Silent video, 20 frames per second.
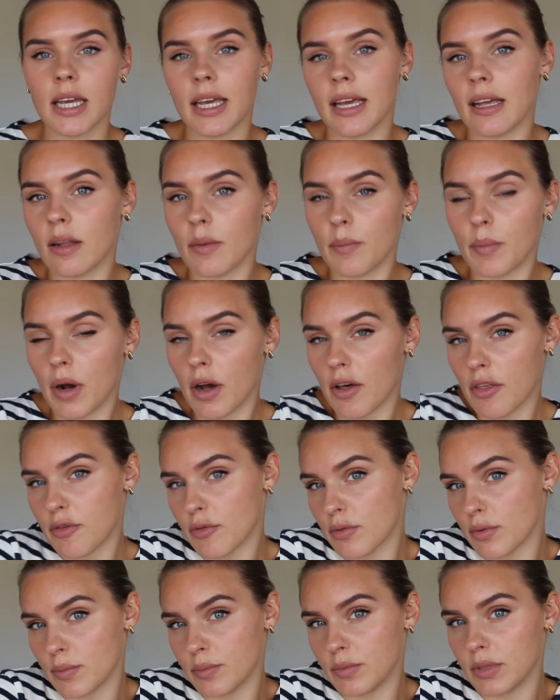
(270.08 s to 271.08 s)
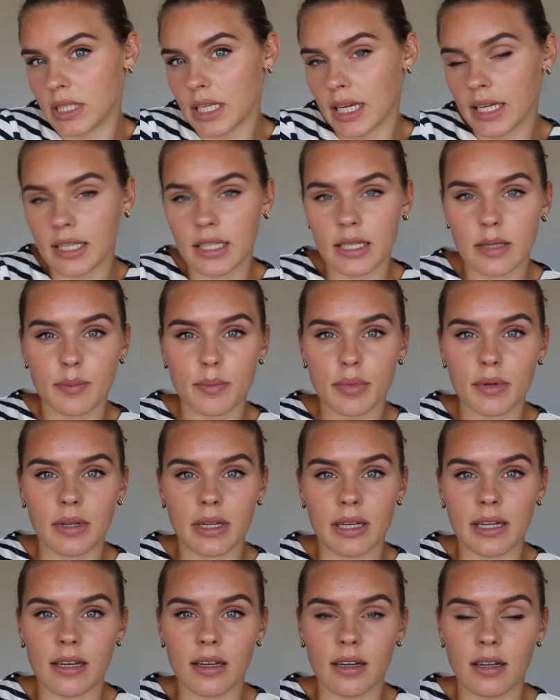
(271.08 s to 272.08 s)
In the bathroom we can keep
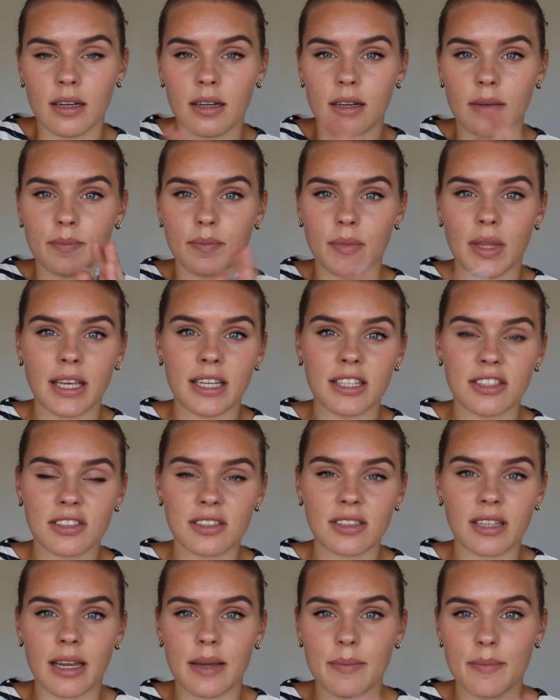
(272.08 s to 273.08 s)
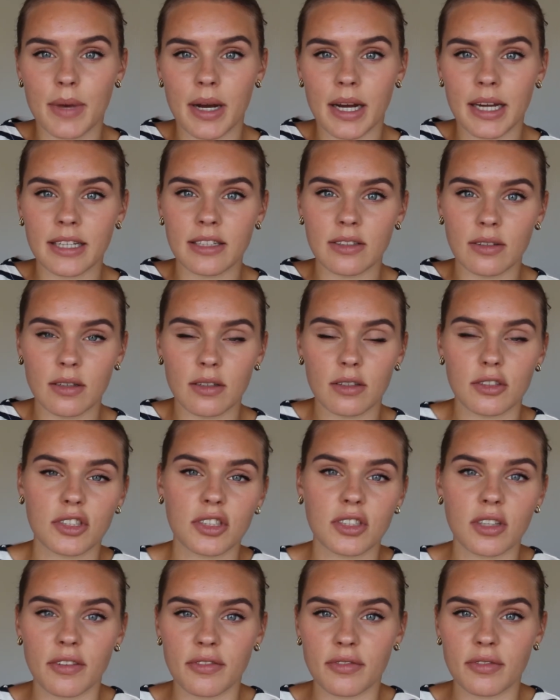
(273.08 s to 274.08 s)
um, his and my
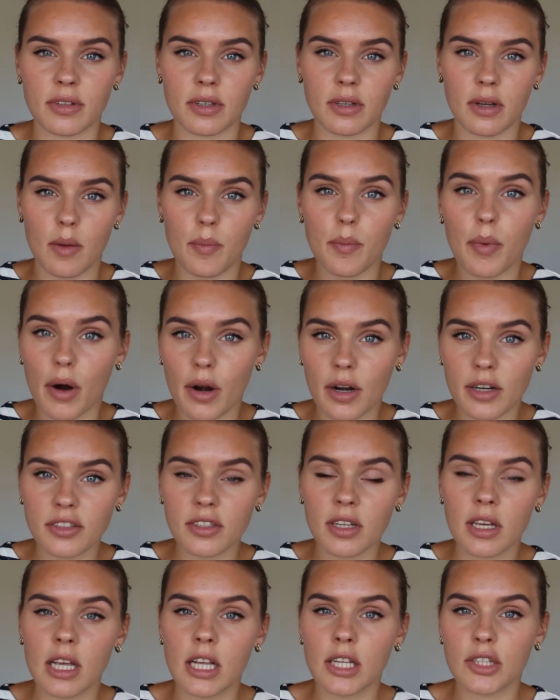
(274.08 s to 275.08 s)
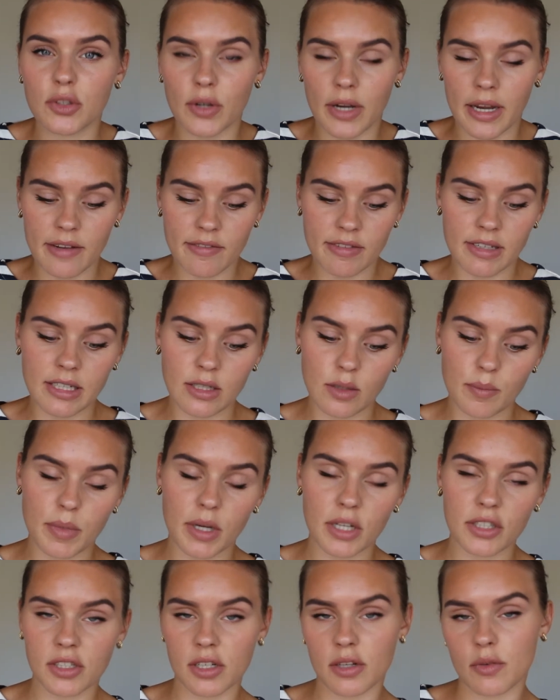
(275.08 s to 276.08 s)
stuff apart. So I have a little
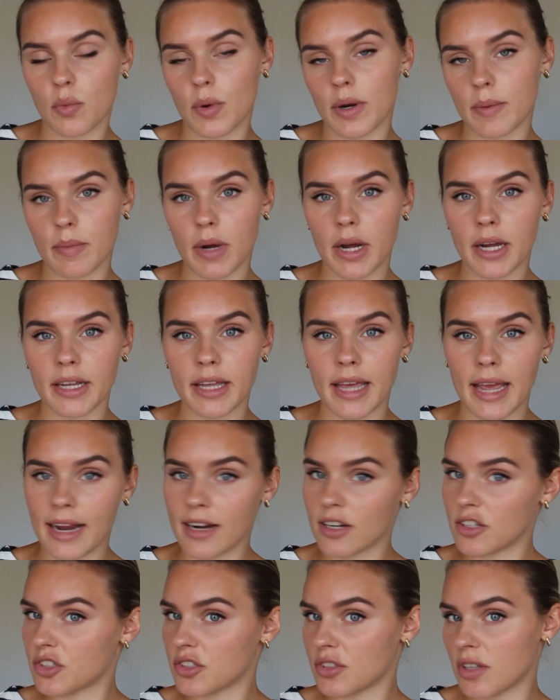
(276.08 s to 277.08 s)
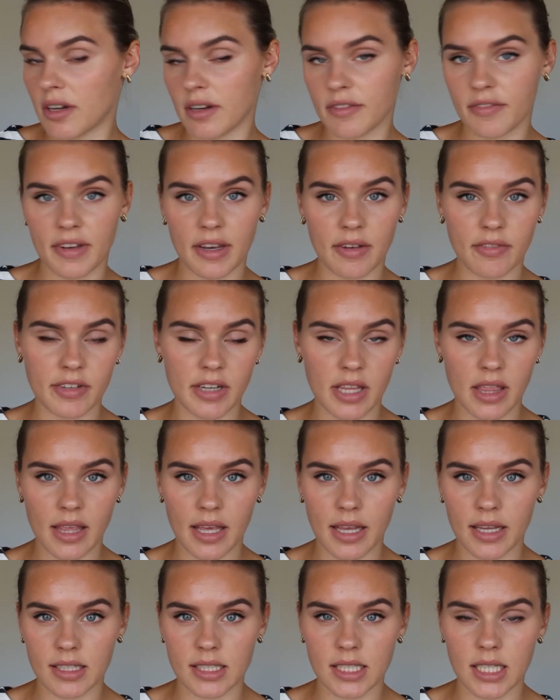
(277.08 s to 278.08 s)
basket where my hair stuff,
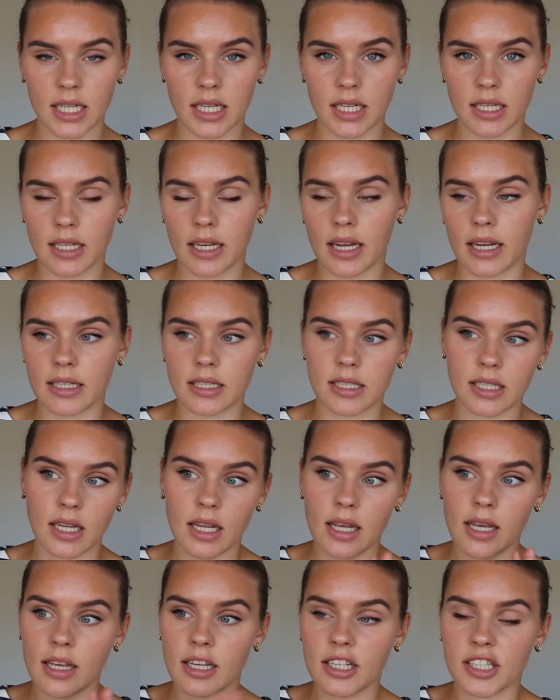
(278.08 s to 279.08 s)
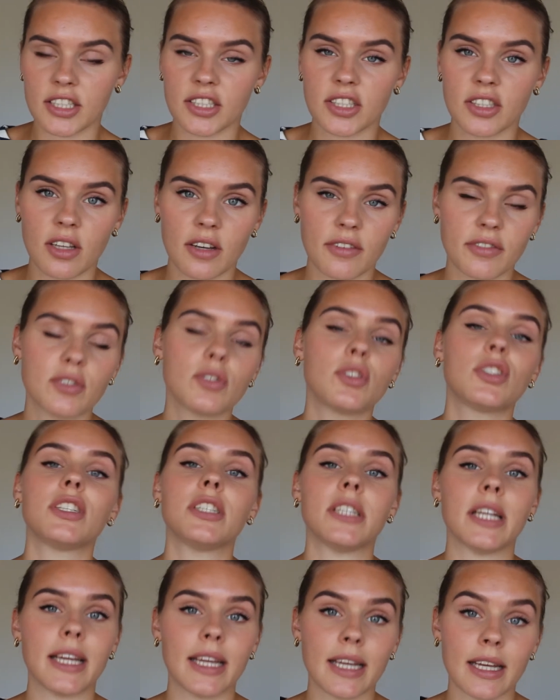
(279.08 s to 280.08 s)
everything is in and his stuff to
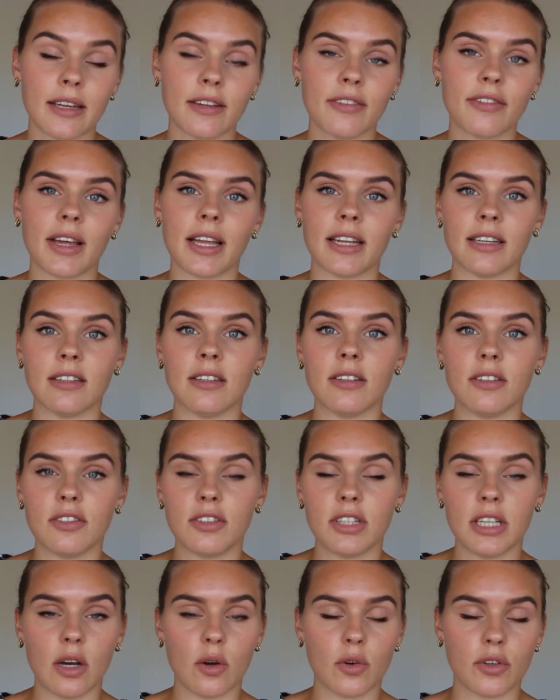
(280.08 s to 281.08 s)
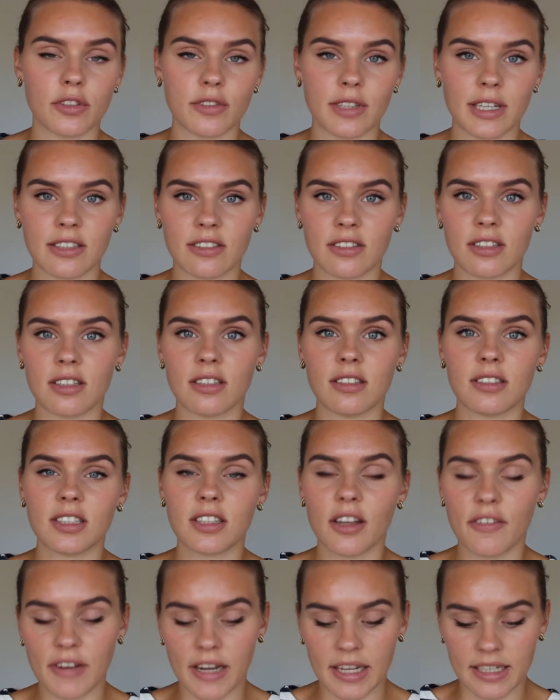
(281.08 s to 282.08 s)
shave and deodorant,
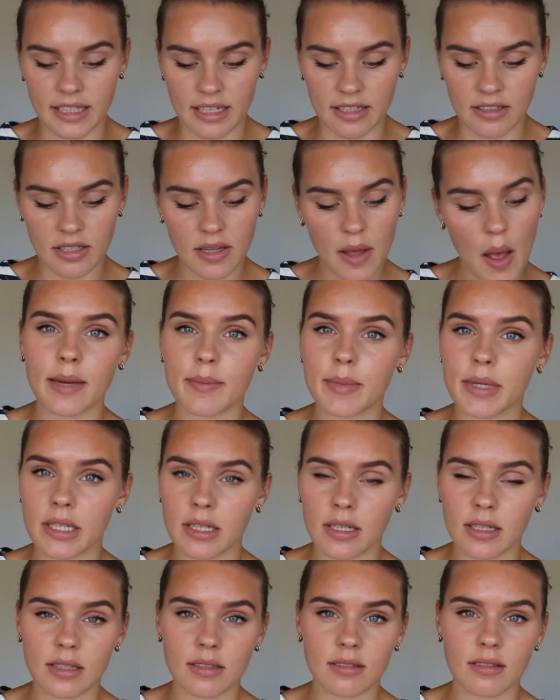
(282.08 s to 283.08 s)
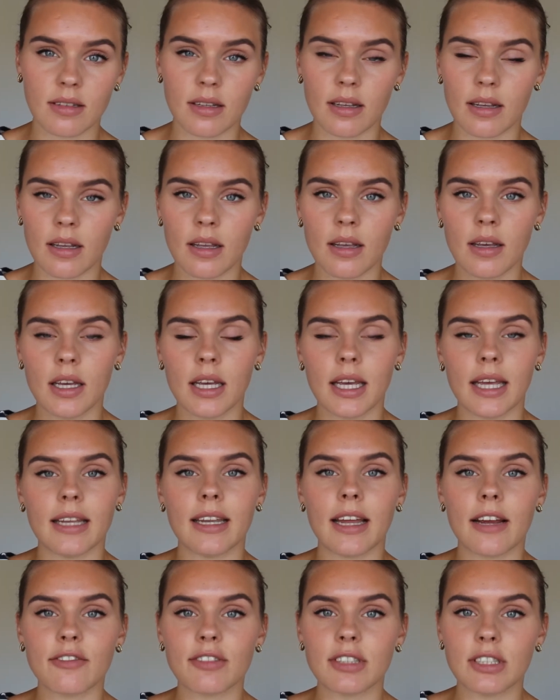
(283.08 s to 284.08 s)
stuff like that. Cabinet, in
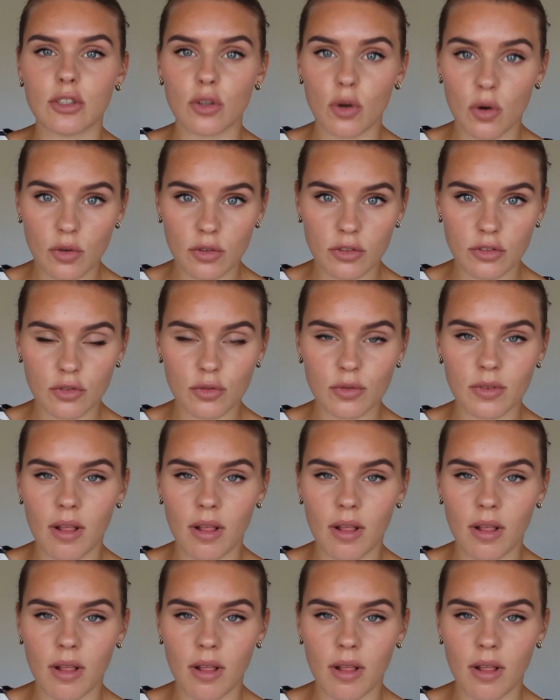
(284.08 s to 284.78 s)
every door...